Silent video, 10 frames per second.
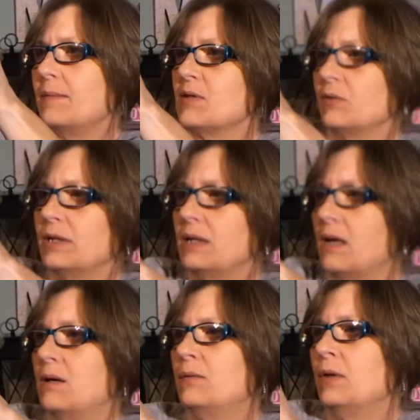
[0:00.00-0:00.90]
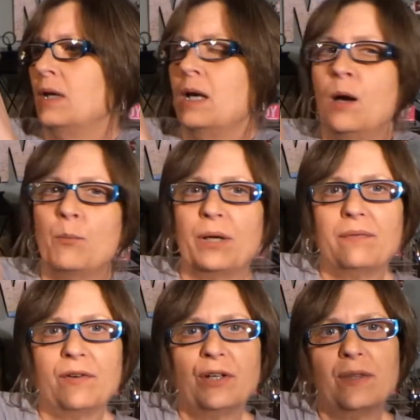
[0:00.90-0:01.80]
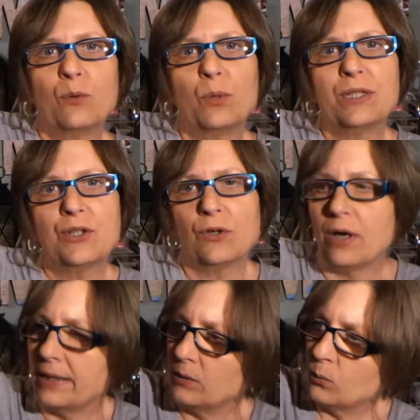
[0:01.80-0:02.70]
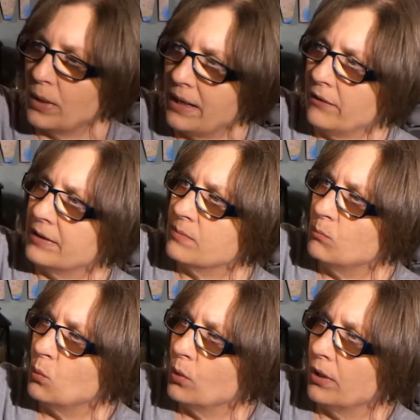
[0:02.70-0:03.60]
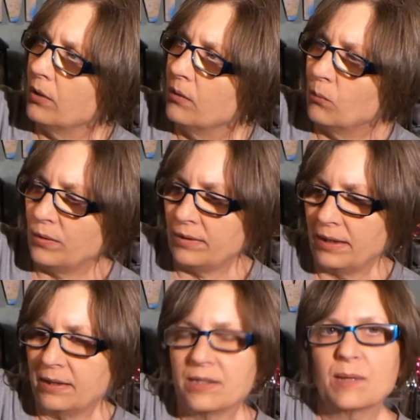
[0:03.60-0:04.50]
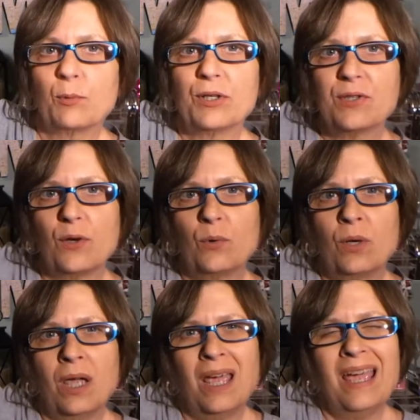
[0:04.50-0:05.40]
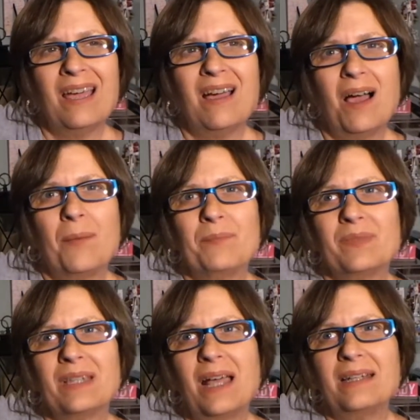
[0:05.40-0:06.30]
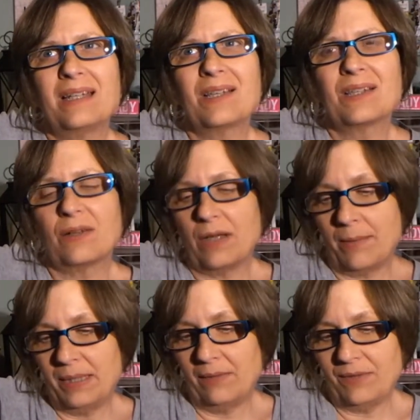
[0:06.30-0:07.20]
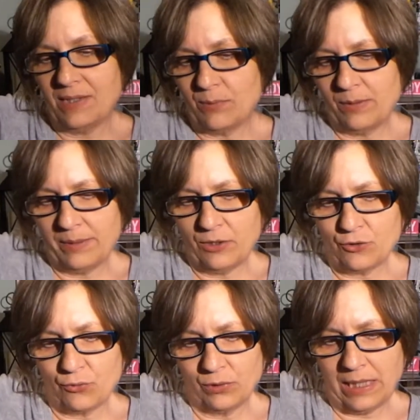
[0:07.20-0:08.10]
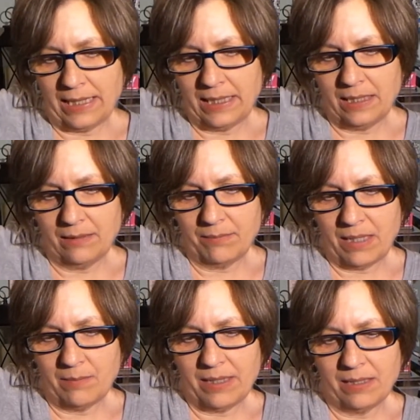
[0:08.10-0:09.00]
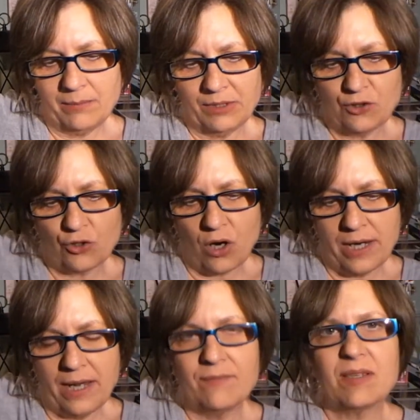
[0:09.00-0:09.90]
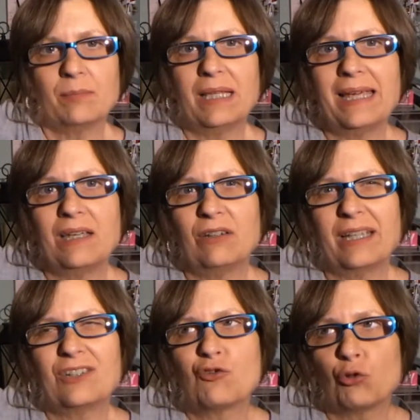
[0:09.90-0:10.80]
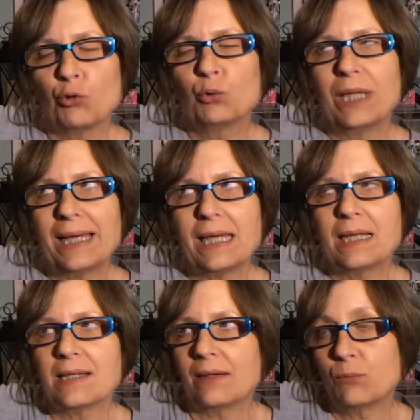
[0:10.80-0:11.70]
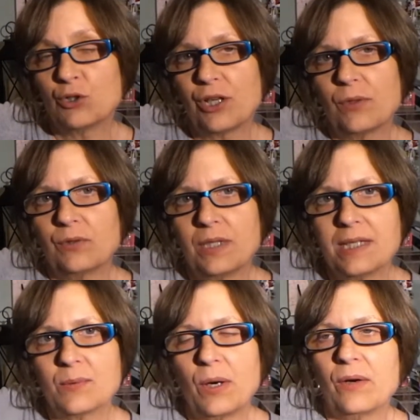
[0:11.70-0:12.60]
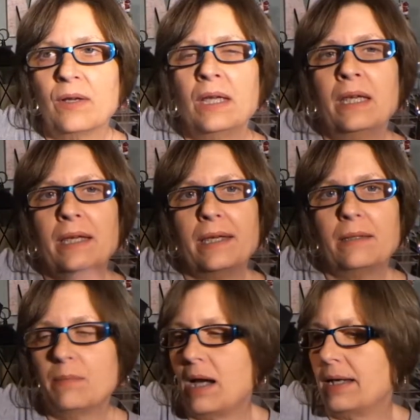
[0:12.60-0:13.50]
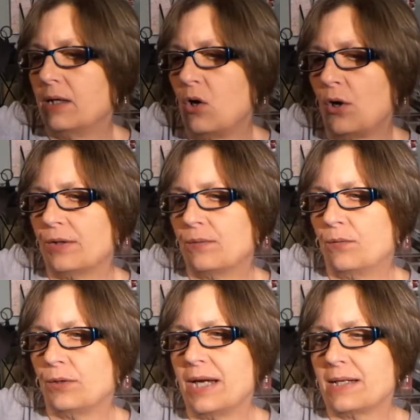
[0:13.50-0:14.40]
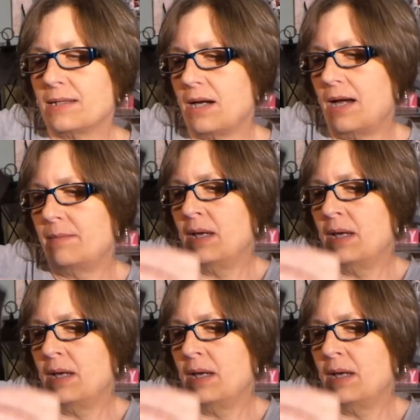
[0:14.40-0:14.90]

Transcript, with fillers: absolutely love, but I figured in the winter I could wear it more with like an espresso. Um, not necessary. I mean, if this would have been a true legging, maybe, and I want to try, I have some leg, like true leggings, that, which I thought these were, in my cart for next time.